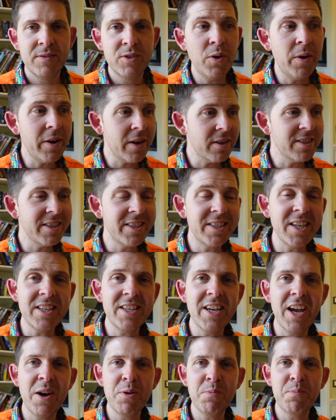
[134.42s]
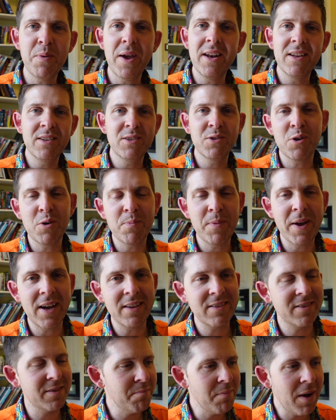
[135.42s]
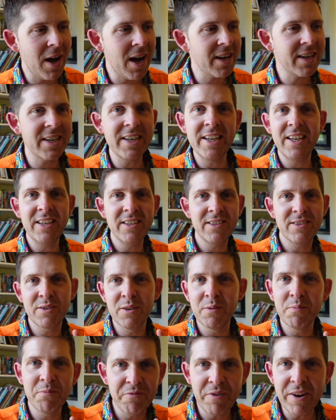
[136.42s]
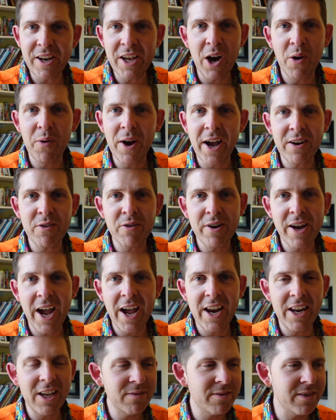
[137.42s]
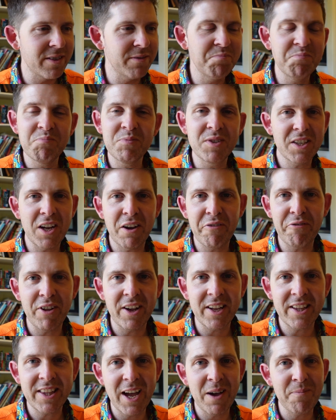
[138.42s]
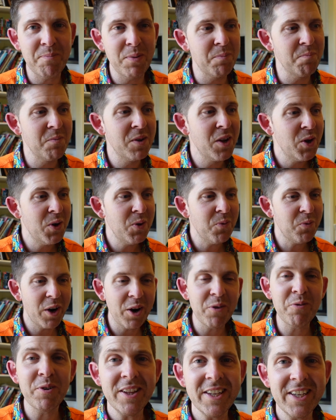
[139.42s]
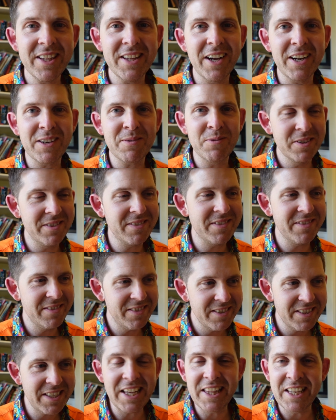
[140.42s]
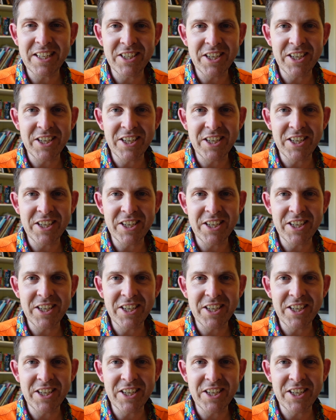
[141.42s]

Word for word: So I got to sit down with Ben and talk about some marketing, some video ad creatives, and stuff like that. But what I really liked was seeing the